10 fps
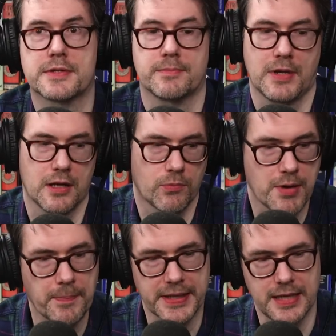is kind of
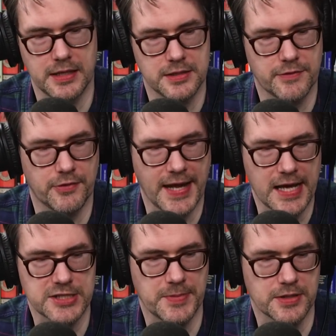replicating different
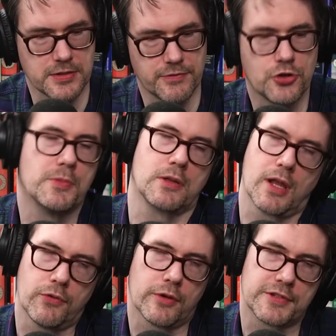aspects of
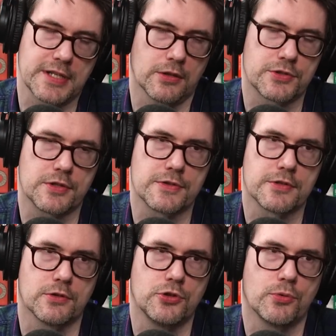human level of
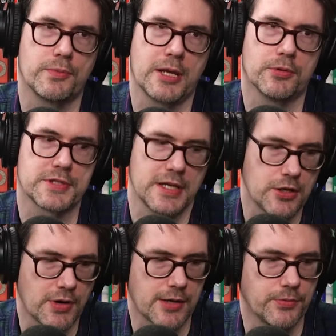intelligence. So you would be able to
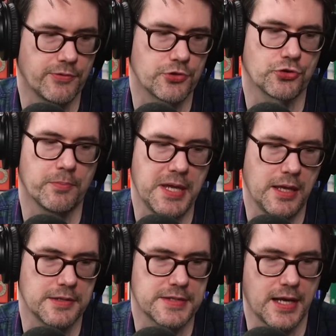interact with virtual
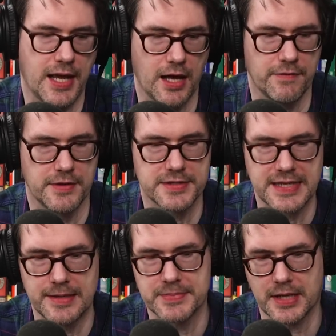beings that have the
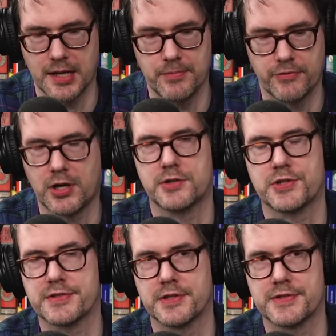same type of
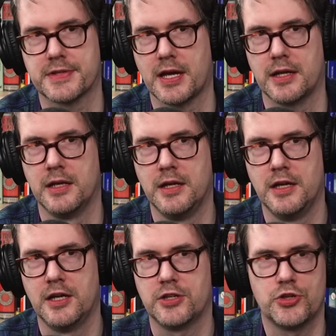consciousness that
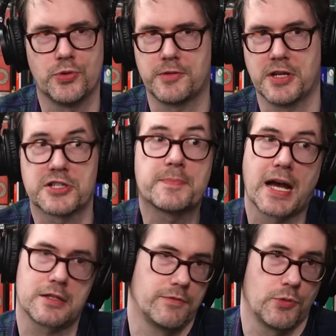you would
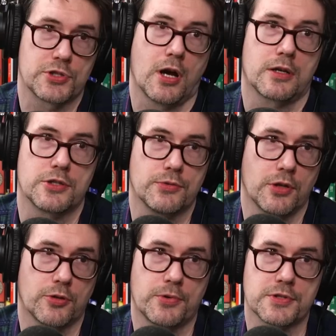expect if you were talking to
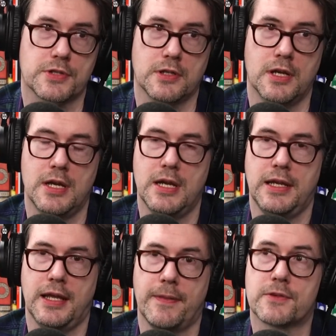another person.
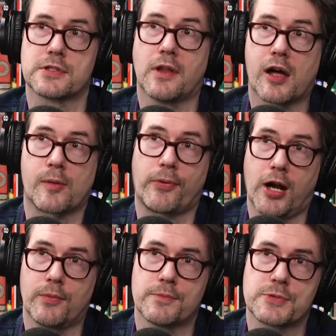Hmm. And there's a lot of
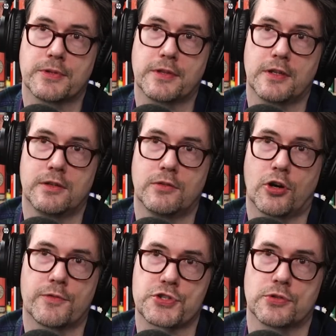problems within
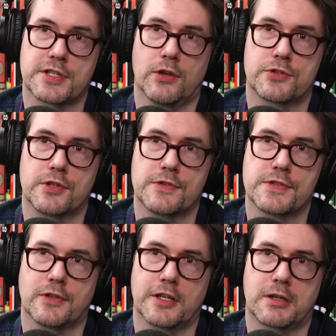artificial
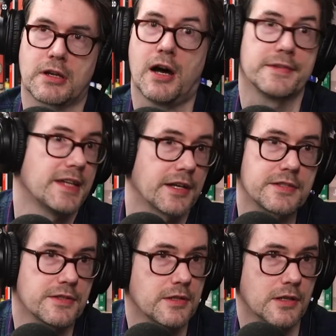intelligence, like
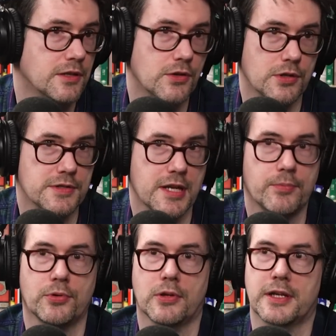context isn't a good
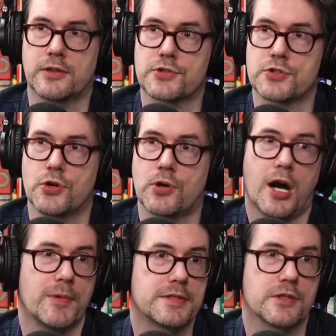example. Like there's no
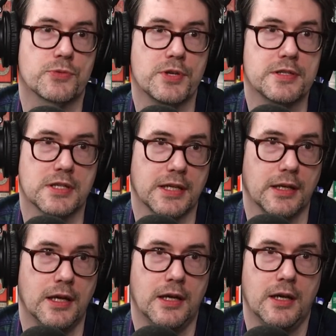common sense
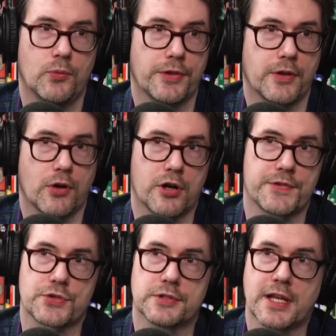reasoning within
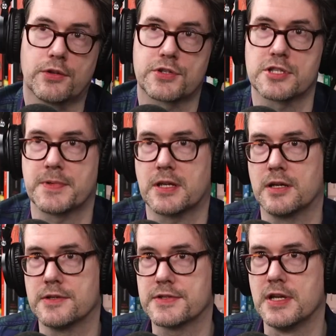artificial intelligence
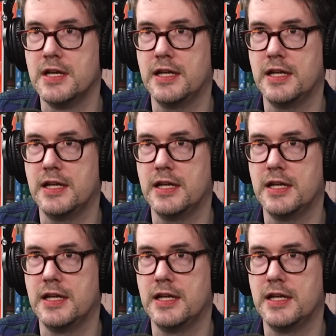because